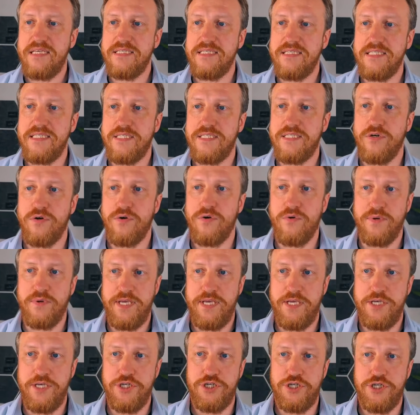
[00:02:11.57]
So
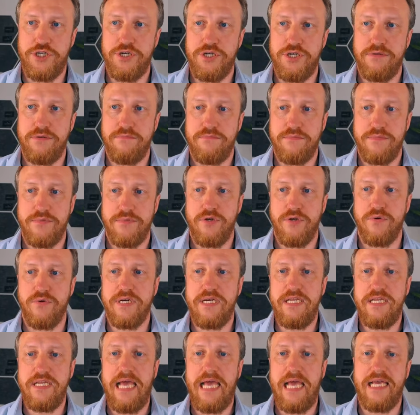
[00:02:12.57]
each
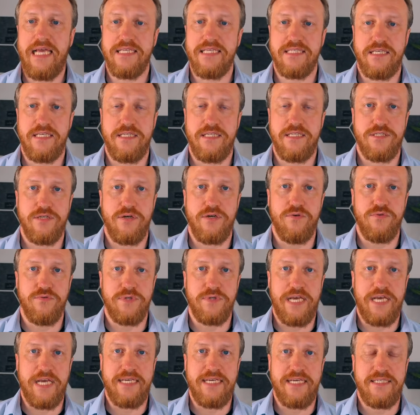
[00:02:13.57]
token has its own
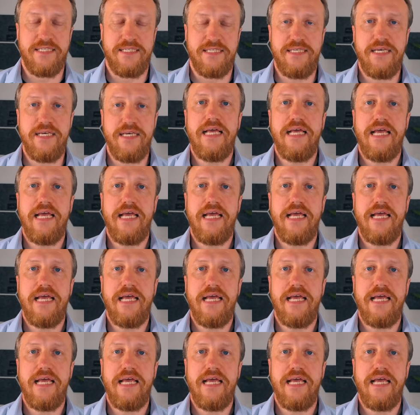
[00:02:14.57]
ID